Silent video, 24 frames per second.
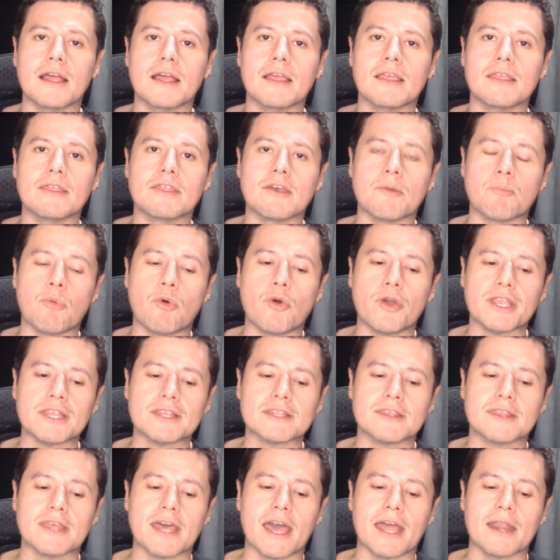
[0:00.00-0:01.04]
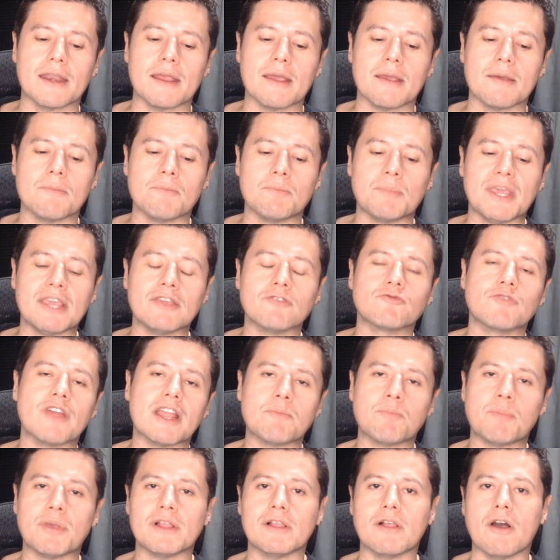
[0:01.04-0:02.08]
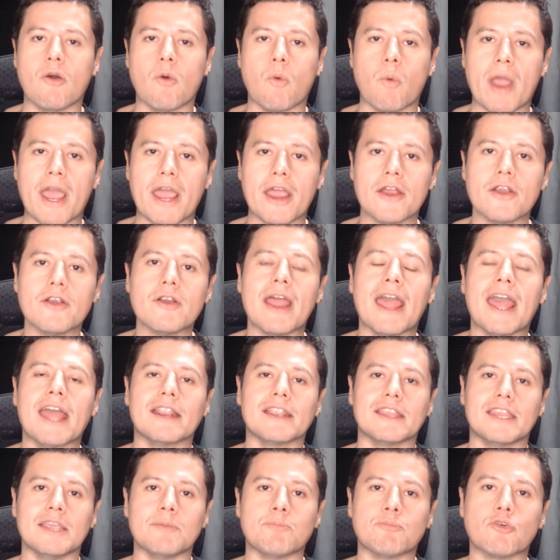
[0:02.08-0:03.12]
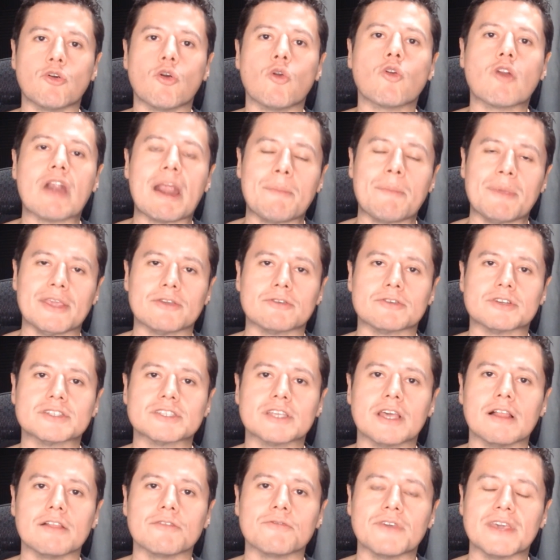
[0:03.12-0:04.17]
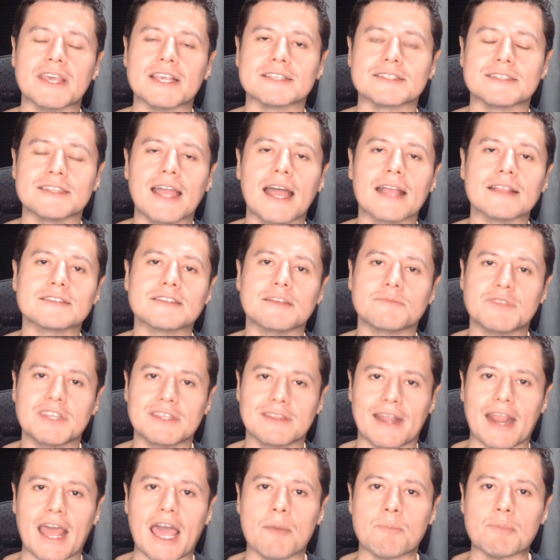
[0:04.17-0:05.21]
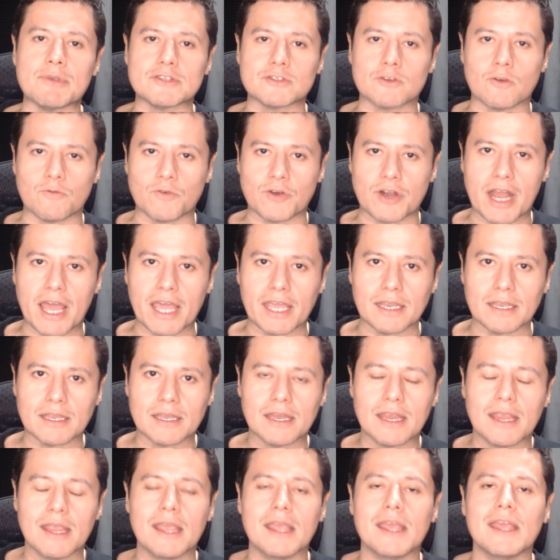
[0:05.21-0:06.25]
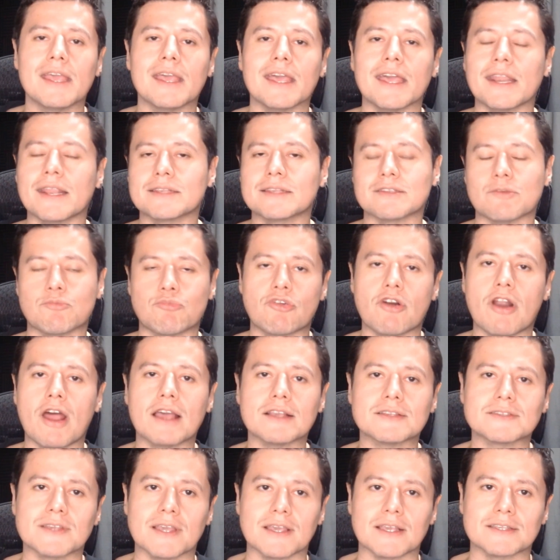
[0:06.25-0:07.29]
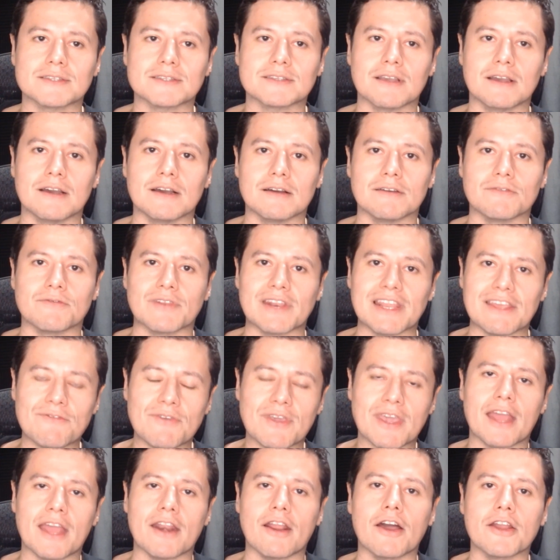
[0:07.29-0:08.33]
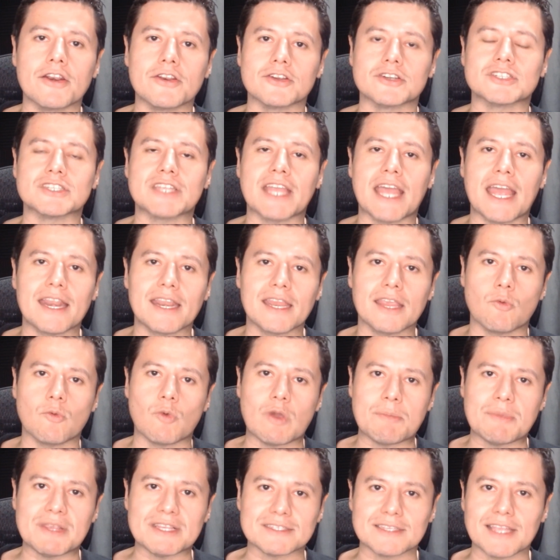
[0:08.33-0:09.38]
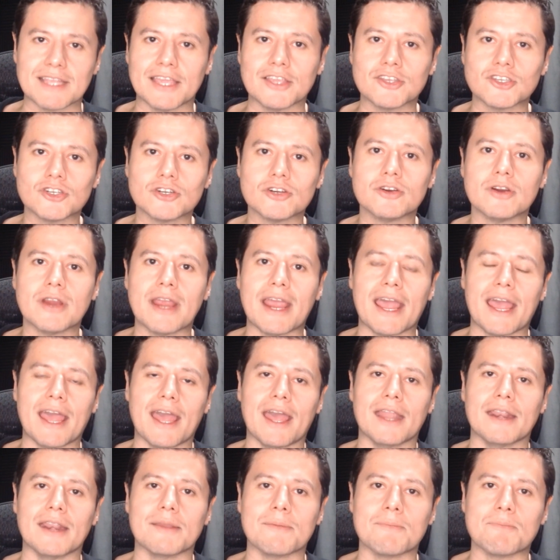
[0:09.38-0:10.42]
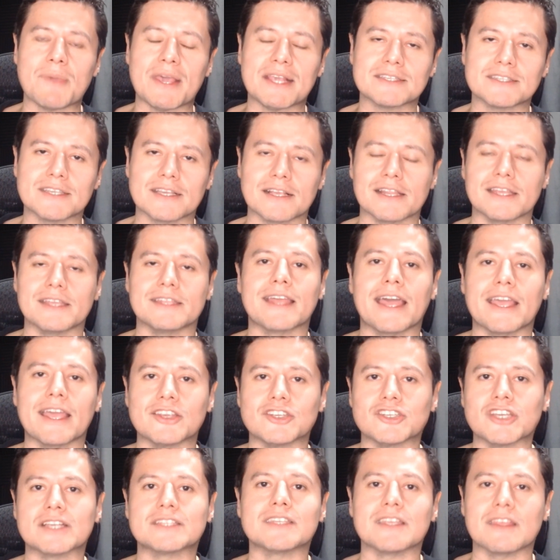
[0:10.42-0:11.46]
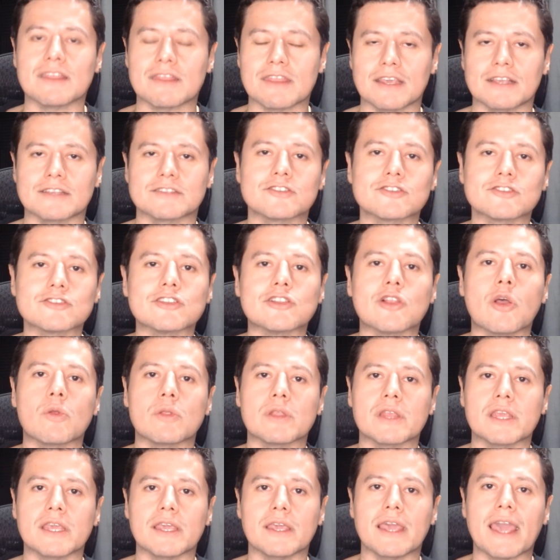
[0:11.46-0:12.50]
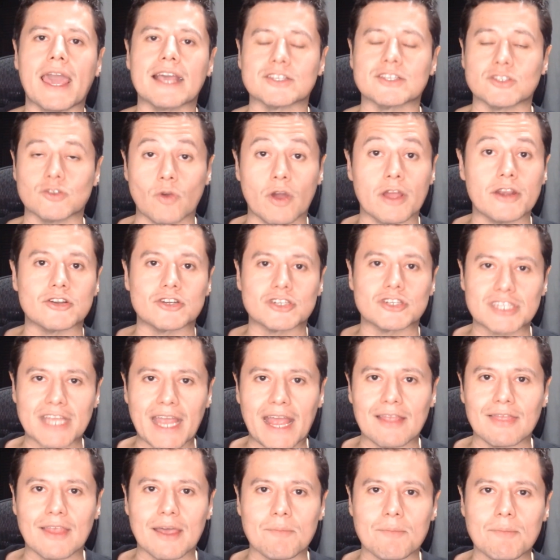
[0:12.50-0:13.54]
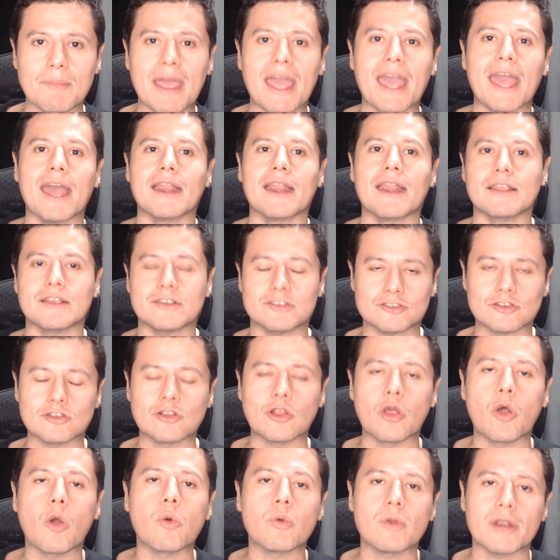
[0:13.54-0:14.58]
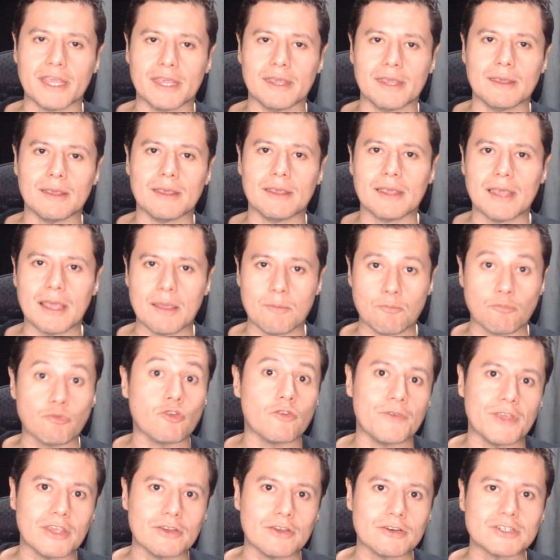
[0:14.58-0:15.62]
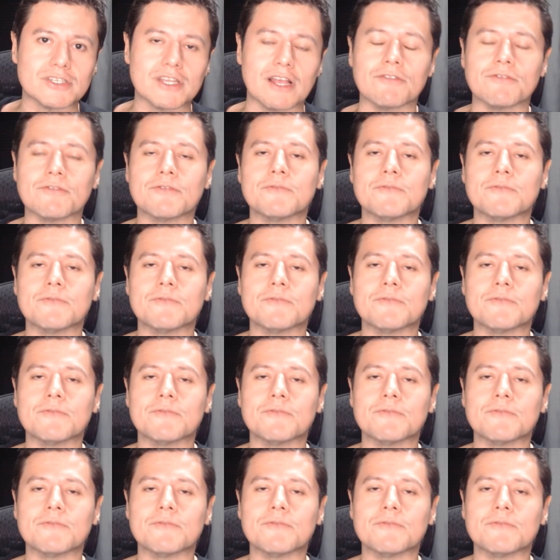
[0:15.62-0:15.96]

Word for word: the point that being Red Pill aware and deprogramming yourself is not something that happens overnight. It is a process of living and understanding women's nature and basically digesting things slowly as you understand them and slowly improving yourself.